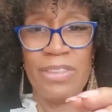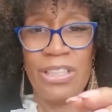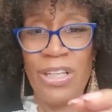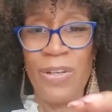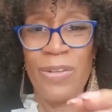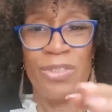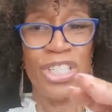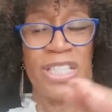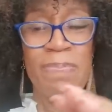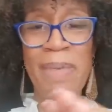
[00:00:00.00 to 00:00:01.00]
you know,
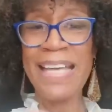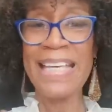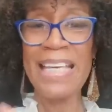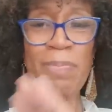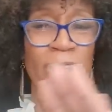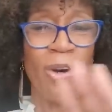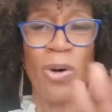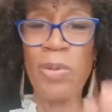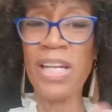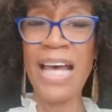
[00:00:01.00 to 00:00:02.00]
just by keeping
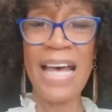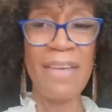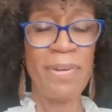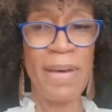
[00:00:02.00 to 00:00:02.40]
hope alive